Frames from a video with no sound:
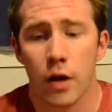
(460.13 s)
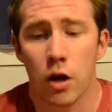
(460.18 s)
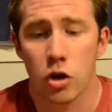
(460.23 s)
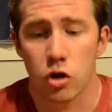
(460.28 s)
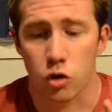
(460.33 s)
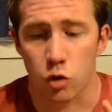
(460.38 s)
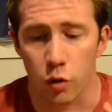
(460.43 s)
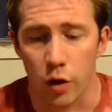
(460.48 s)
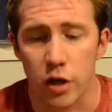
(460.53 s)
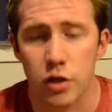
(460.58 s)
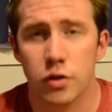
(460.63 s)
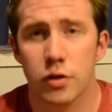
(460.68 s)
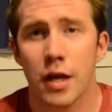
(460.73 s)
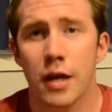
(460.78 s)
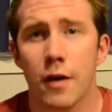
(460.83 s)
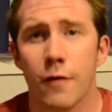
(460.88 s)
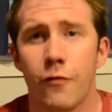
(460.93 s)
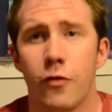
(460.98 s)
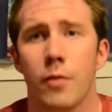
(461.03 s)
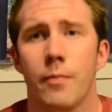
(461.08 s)
trust that
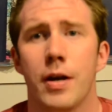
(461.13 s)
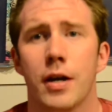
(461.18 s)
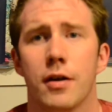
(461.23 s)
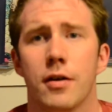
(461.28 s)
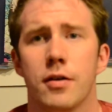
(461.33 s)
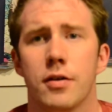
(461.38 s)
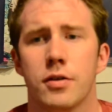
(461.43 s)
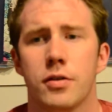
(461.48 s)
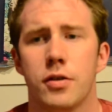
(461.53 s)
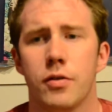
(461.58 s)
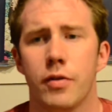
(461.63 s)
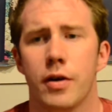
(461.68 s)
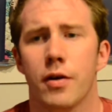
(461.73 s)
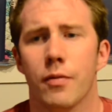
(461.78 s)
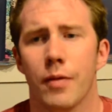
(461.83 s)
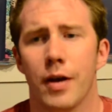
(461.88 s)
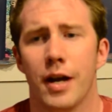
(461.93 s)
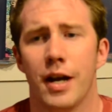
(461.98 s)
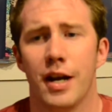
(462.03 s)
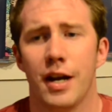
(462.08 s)
your filmmaker is doing it
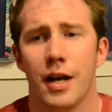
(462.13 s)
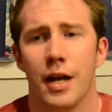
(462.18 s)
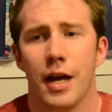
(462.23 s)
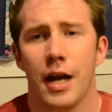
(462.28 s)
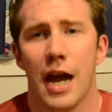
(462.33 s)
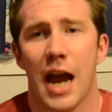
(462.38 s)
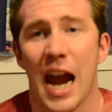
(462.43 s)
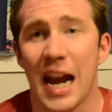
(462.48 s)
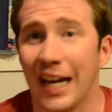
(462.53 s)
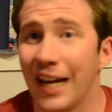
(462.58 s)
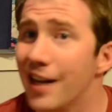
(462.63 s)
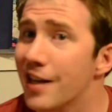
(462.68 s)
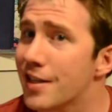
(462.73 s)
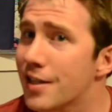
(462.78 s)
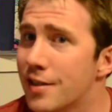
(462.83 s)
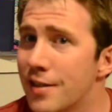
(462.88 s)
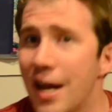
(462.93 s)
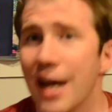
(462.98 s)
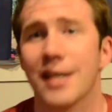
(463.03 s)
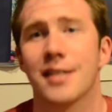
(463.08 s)
right, and get
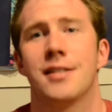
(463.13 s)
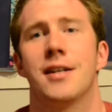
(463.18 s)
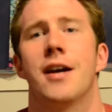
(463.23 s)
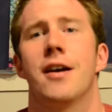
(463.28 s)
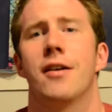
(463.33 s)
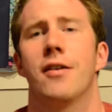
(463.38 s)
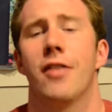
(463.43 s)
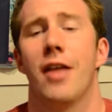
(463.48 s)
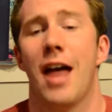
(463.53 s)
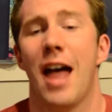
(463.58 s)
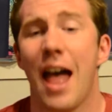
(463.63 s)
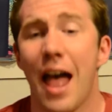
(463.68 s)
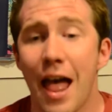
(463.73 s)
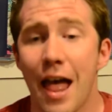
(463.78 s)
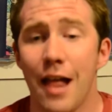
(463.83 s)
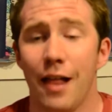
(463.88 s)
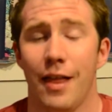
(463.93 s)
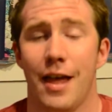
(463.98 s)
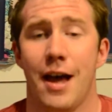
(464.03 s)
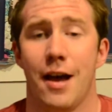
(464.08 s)
Zack Snyder the
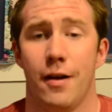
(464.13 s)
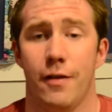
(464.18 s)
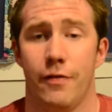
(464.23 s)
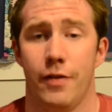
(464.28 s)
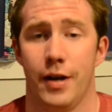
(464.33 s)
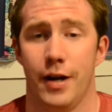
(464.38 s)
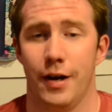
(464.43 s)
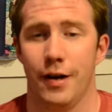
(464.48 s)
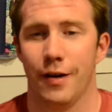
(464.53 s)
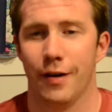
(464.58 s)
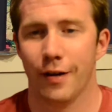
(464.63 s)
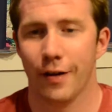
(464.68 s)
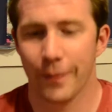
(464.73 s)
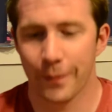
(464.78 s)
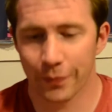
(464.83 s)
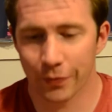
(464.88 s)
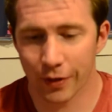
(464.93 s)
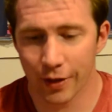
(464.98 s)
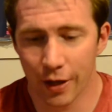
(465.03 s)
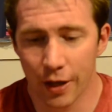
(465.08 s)
hell out of there.
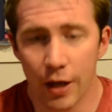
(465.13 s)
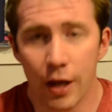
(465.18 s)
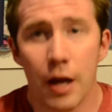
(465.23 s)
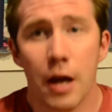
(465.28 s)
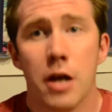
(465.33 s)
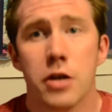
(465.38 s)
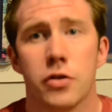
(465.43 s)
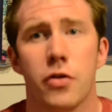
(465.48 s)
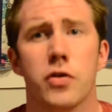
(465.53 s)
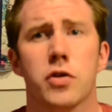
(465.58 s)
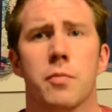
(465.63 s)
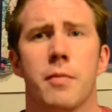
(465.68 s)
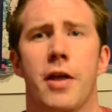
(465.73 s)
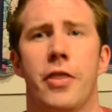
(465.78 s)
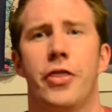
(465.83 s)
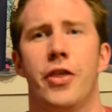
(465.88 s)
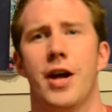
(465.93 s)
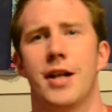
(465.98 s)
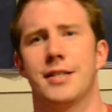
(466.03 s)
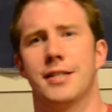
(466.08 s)
So those are my
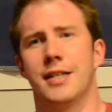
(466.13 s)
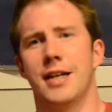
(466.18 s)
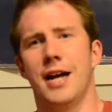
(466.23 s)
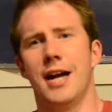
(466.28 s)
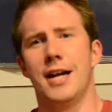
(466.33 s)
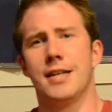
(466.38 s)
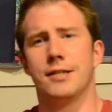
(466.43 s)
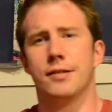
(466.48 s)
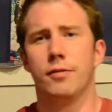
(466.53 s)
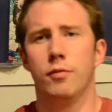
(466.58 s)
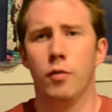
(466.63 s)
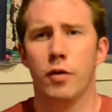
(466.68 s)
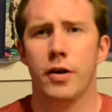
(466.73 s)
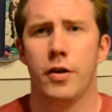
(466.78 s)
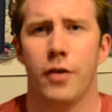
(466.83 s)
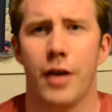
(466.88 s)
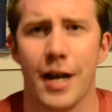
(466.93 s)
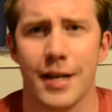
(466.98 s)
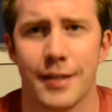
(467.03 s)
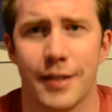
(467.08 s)
thoughts, guys. What do you
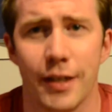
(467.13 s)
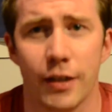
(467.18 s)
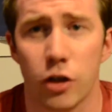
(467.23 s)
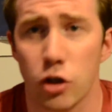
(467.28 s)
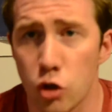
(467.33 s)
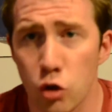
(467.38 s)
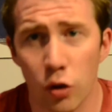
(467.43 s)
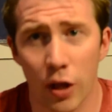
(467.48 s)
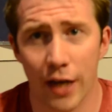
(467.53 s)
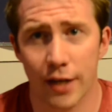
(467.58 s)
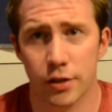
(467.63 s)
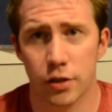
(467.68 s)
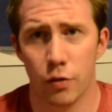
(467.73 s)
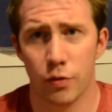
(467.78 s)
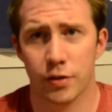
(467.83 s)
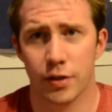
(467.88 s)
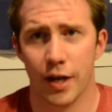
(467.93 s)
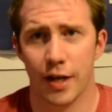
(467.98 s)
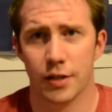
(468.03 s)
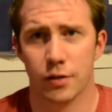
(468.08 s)
guys think? Did you like
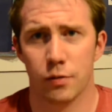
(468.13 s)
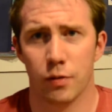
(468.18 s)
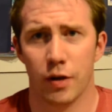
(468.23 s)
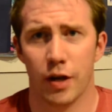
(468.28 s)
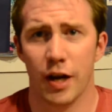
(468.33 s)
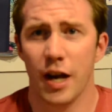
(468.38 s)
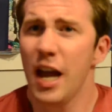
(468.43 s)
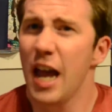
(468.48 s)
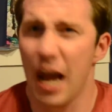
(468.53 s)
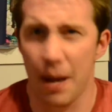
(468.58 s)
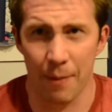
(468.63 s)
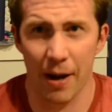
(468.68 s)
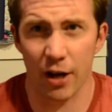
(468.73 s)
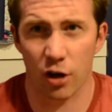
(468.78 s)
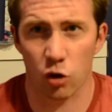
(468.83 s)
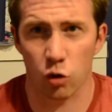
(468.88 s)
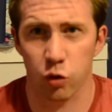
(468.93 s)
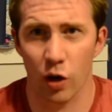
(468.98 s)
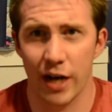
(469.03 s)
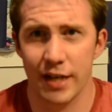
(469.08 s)
Suicide Squad? Am I
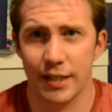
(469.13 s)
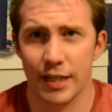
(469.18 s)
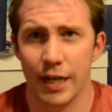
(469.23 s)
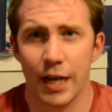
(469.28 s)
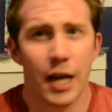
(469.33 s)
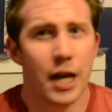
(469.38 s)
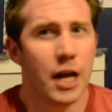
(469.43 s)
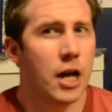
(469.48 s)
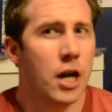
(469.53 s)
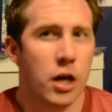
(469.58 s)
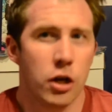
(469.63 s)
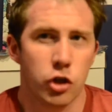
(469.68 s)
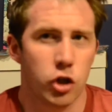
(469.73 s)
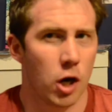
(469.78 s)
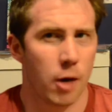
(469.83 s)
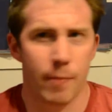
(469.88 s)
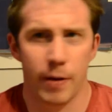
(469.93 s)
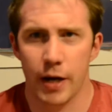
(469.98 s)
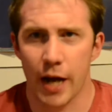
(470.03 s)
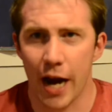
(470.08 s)
crazy? Should
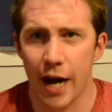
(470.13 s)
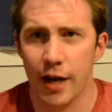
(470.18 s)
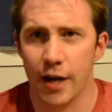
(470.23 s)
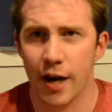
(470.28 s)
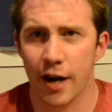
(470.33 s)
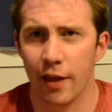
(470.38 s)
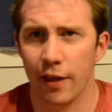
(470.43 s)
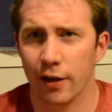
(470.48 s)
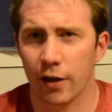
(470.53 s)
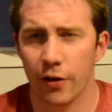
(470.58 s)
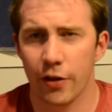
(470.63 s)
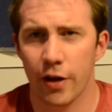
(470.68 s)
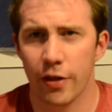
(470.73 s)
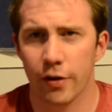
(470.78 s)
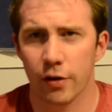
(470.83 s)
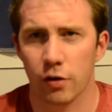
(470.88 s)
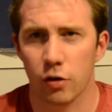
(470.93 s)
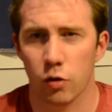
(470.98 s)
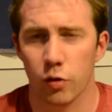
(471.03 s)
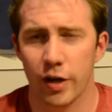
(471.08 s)
I be hating on it like all the
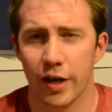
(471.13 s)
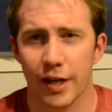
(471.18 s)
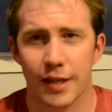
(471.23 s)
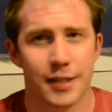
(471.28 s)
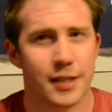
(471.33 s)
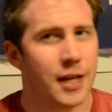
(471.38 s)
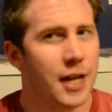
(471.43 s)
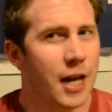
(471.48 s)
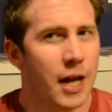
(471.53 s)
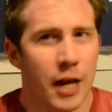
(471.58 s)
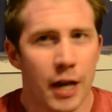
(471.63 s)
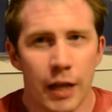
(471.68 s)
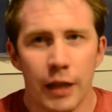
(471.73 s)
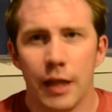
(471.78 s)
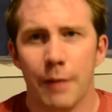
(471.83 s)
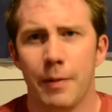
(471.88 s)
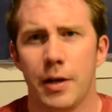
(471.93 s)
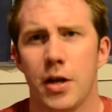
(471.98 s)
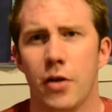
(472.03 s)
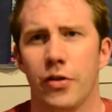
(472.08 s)
other critics? Let
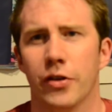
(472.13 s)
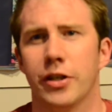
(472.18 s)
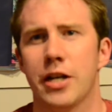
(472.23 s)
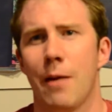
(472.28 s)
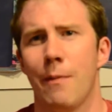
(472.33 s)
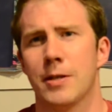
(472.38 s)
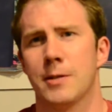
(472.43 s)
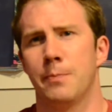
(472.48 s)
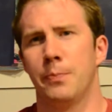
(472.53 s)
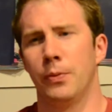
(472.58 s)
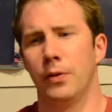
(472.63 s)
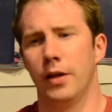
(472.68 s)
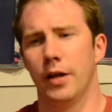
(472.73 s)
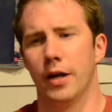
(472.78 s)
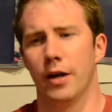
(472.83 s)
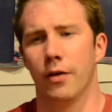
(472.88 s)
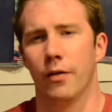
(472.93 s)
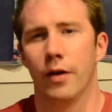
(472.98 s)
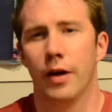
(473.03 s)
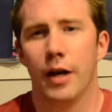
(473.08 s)
me know in the comments
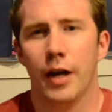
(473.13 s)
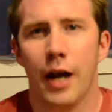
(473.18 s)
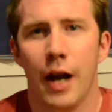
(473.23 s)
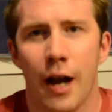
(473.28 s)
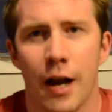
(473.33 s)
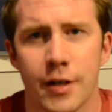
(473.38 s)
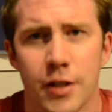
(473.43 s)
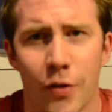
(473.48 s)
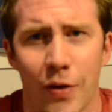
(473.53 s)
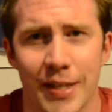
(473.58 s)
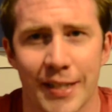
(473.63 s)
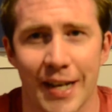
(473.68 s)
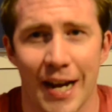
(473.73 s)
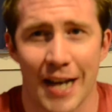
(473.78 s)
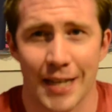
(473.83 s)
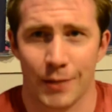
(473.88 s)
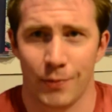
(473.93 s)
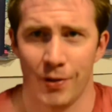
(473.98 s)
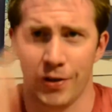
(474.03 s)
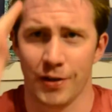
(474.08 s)
below. And as always,
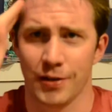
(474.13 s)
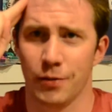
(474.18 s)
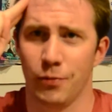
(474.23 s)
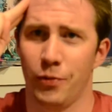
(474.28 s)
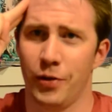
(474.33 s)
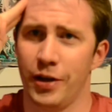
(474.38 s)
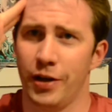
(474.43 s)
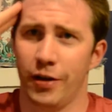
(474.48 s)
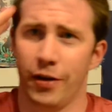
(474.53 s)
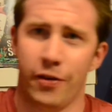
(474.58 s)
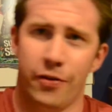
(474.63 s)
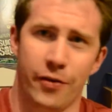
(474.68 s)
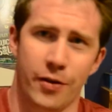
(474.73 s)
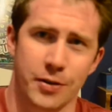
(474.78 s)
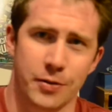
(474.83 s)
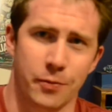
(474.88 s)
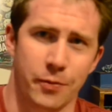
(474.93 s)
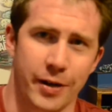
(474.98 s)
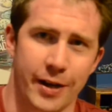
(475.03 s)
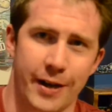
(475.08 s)
guys, when there's a will, there's
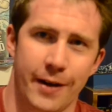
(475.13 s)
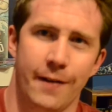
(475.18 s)
a way.